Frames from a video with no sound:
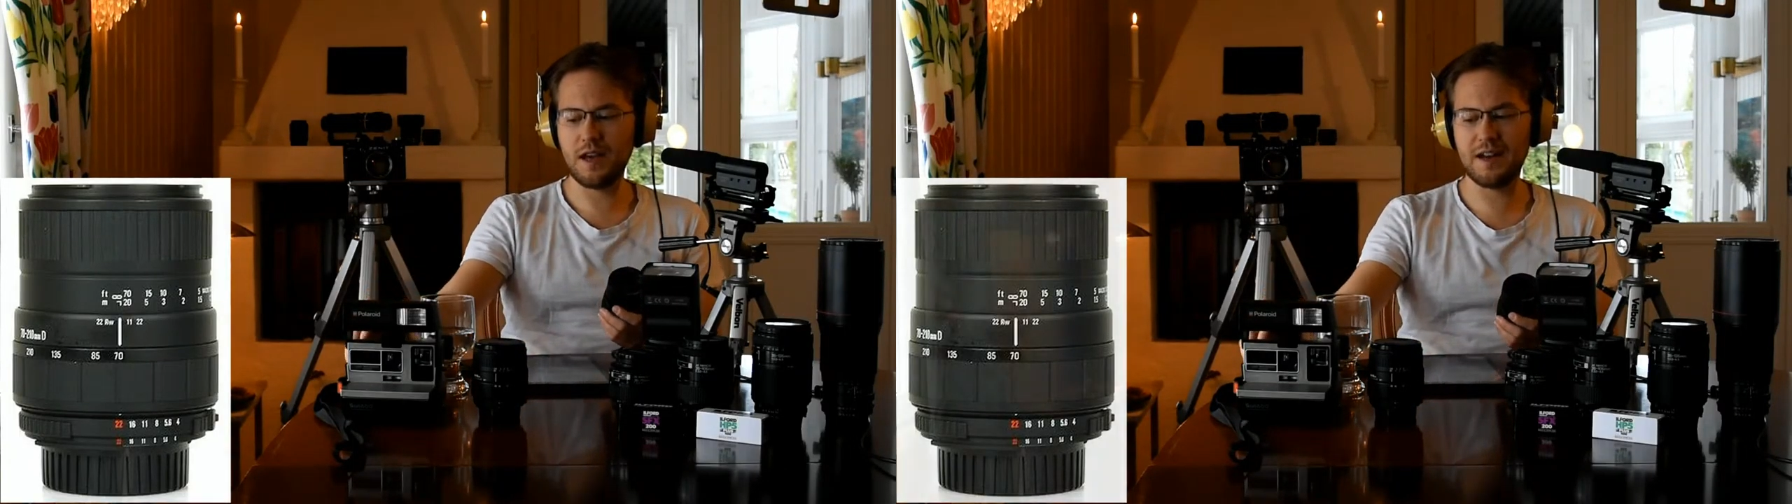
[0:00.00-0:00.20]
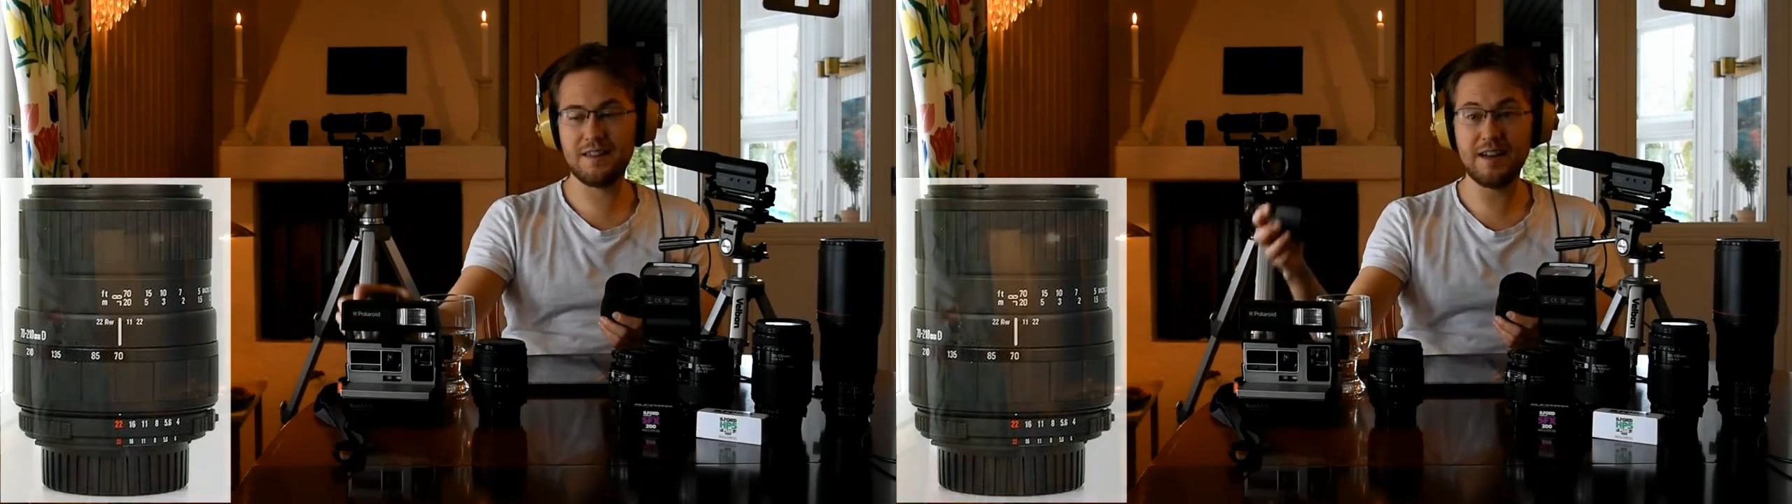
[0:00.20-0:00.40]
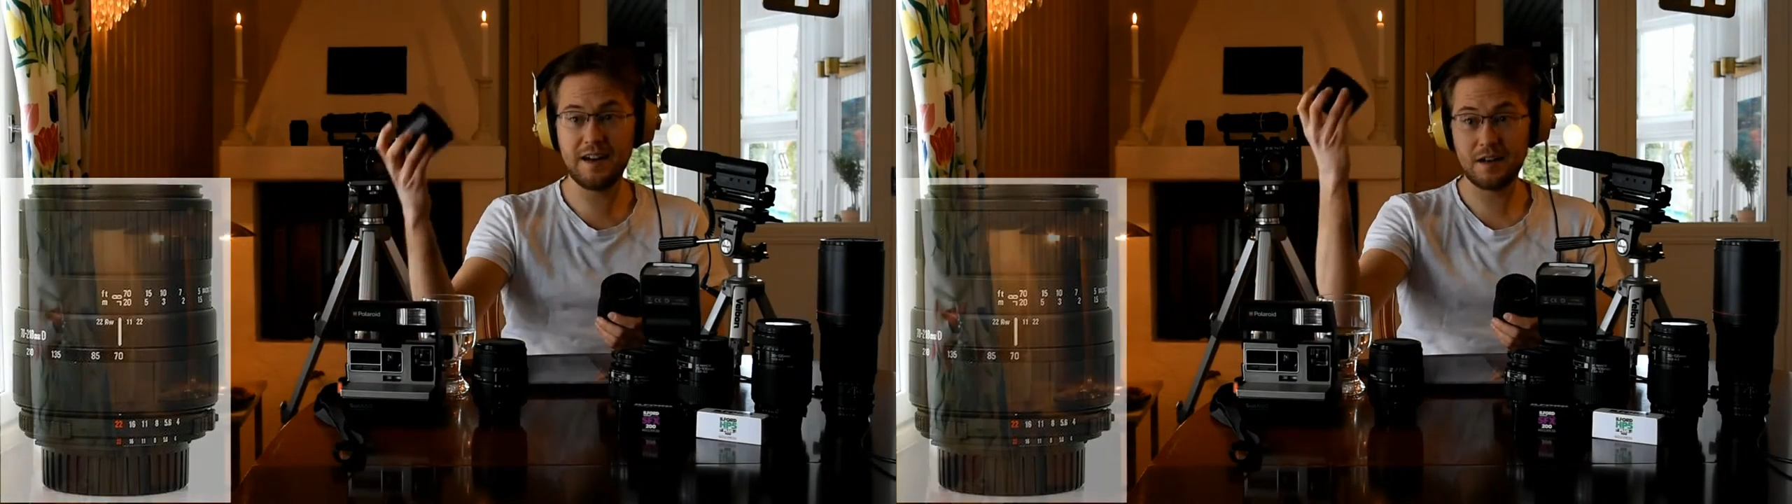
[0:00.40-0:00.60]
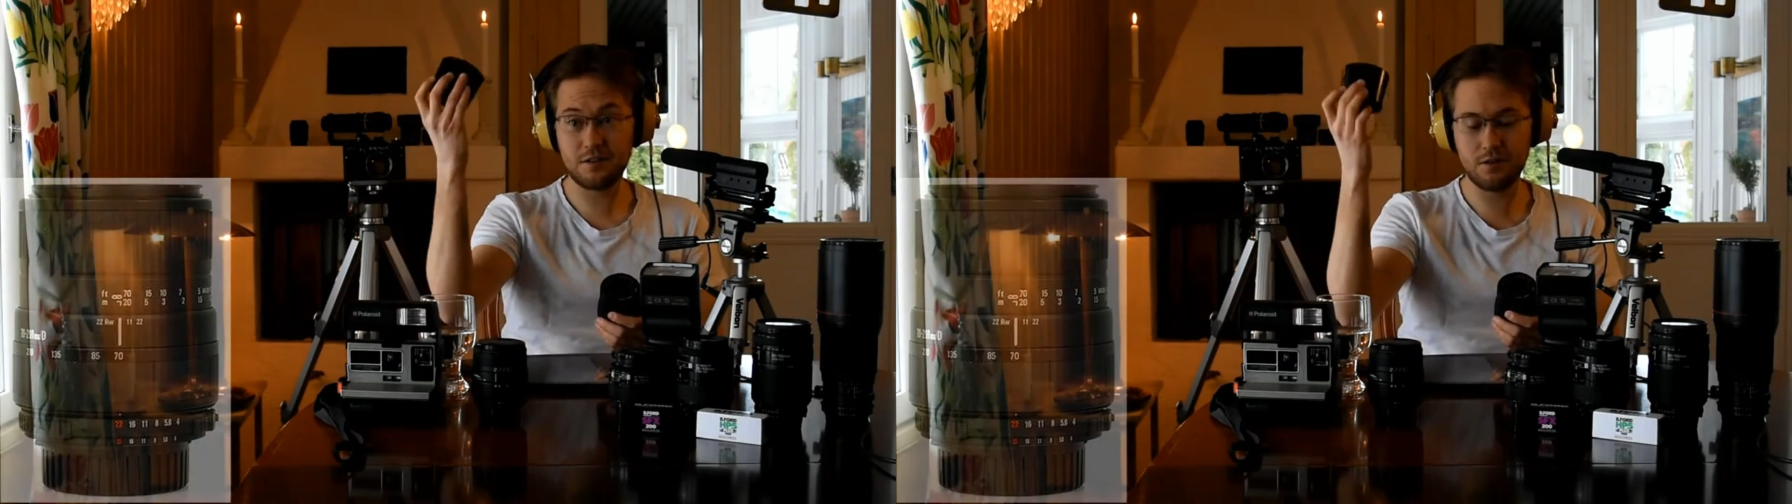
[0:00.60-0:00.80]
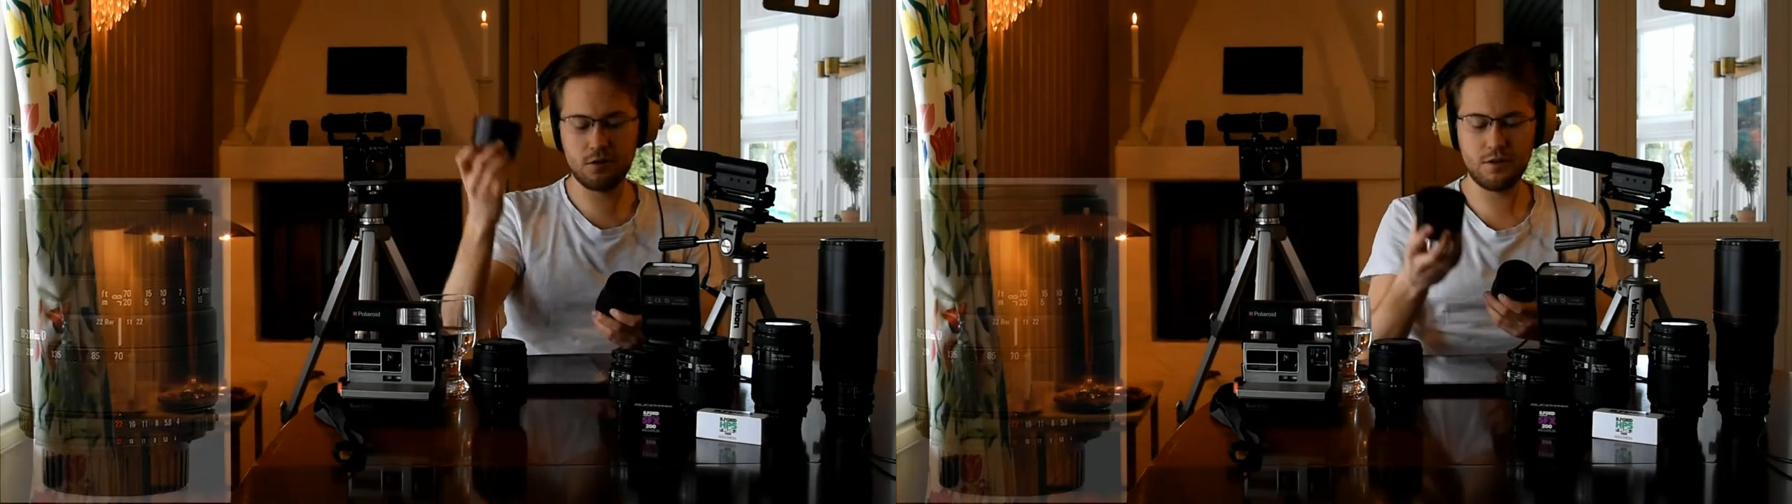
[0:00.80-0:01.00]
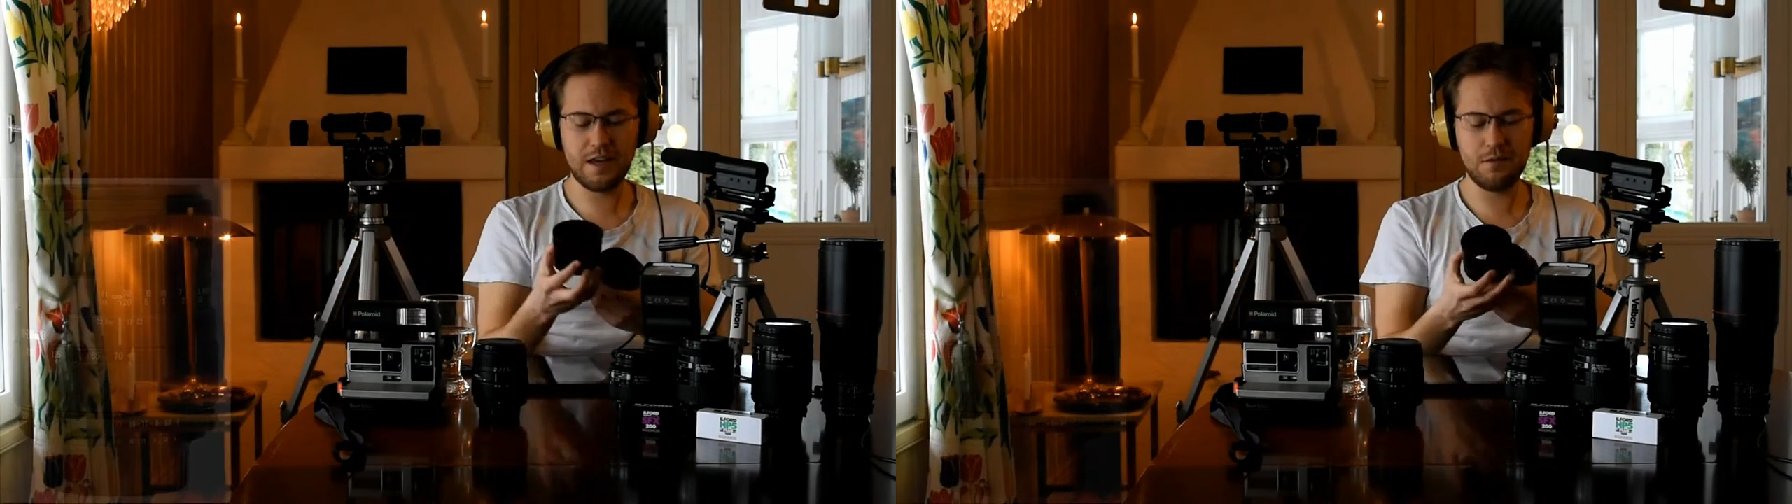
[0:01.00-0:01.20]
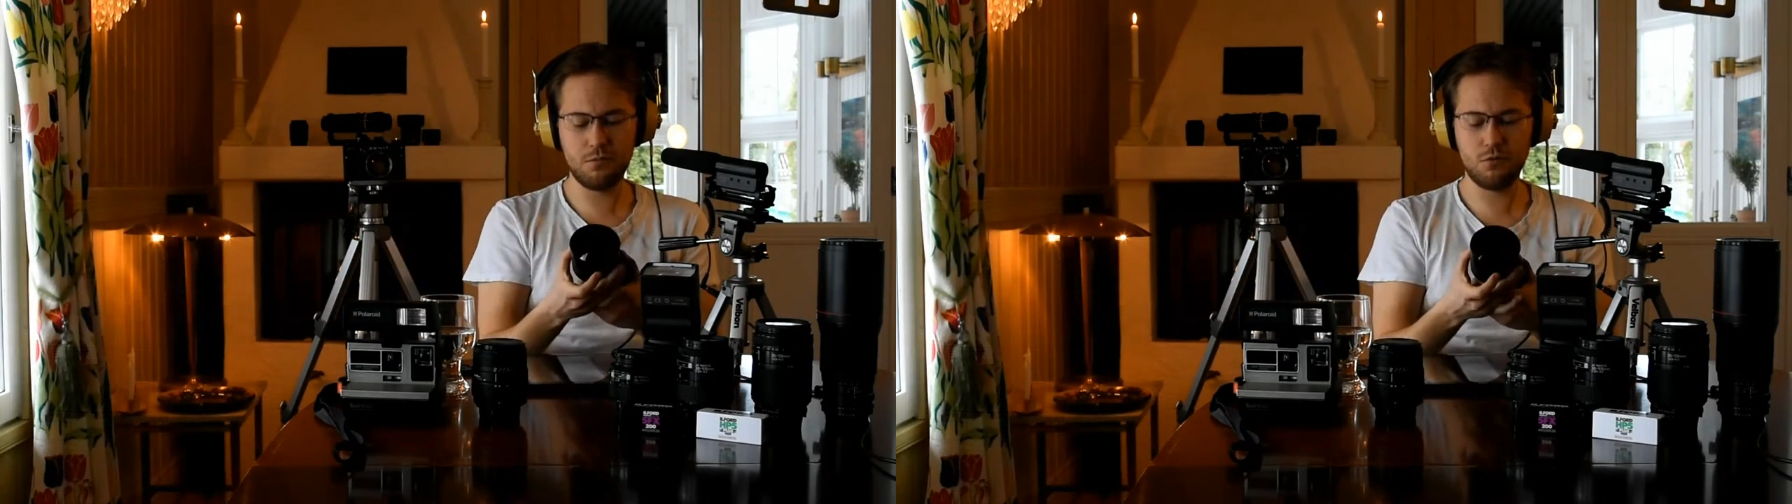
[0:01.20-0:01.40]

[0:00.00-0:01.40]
And that actually came